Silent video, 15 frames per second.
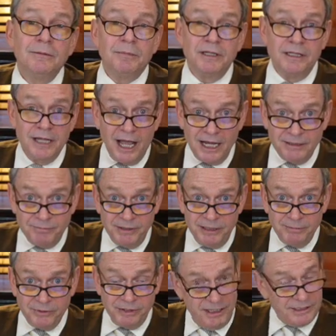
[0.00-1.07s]
But 9
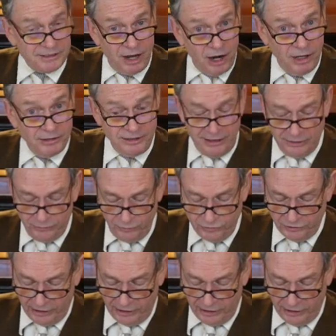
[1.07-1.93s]
people, it's hard to get through